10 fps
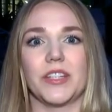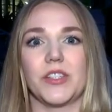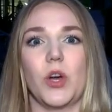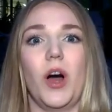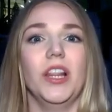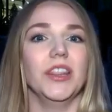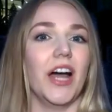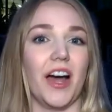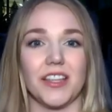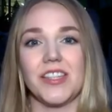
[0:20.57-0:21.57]
so a
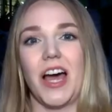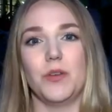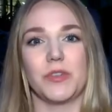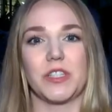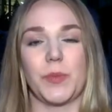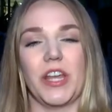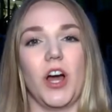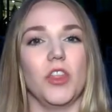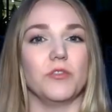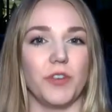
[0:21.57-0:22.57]
lot of time was
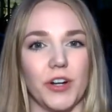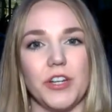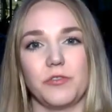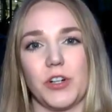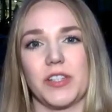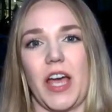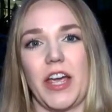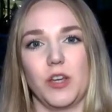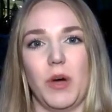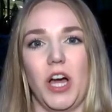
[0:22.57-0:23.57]
spent on the very first
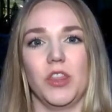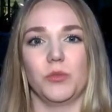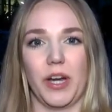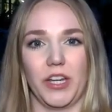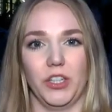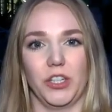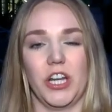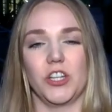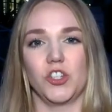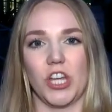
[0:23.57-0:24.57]
item on the
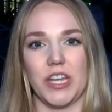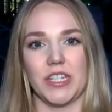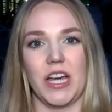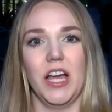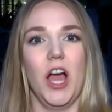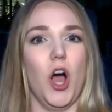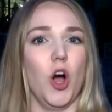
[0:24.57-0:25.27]
regular agenda,